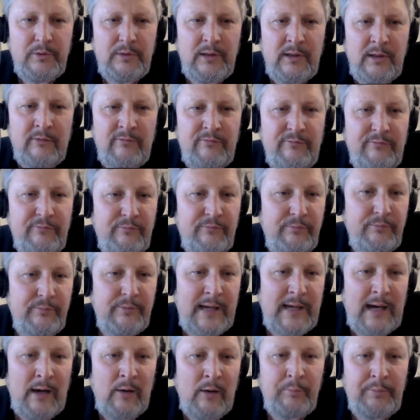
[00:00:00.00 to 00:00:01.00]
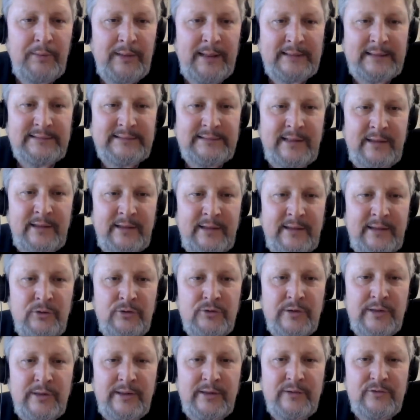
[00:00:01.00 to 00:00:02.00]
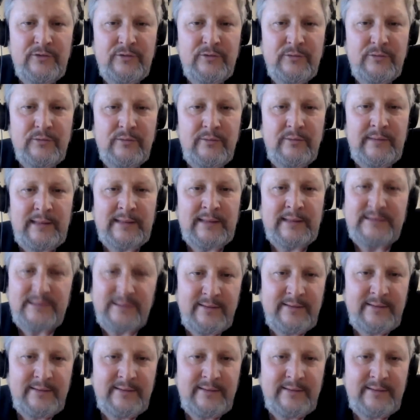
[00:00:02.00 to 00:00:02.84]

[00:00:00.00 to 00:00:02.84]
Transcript: of how plants get nutrients. That's, mm-hmm.